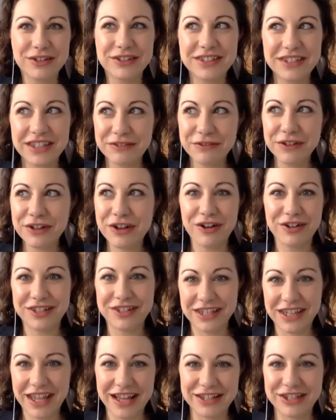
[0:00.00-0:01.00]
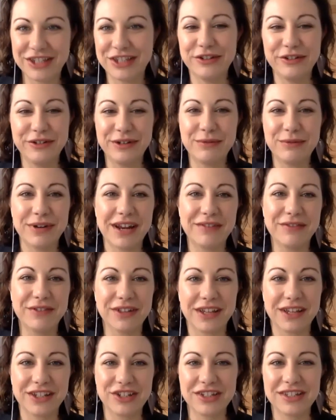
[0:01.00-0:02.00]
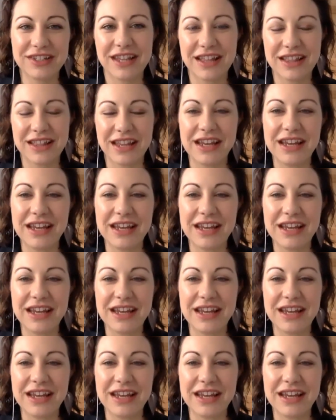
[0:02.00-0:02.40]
difficult to get to and whatever. Like she said, they